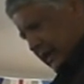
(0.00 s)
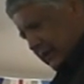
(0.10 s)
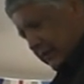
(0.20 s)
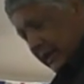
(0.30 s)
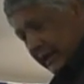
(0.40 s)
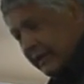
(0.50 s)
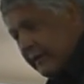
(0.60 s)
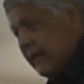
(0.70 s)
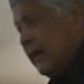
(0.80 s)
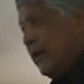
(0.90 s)
pāmini.
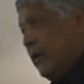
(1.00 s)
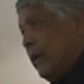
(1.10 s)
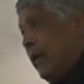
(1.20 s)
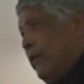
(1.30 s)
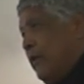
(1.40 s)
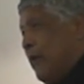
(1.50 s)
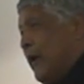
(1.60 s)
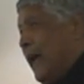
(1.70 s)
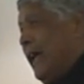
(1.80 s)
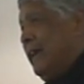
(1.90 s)
Kia ora
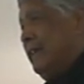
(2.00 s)
everybody.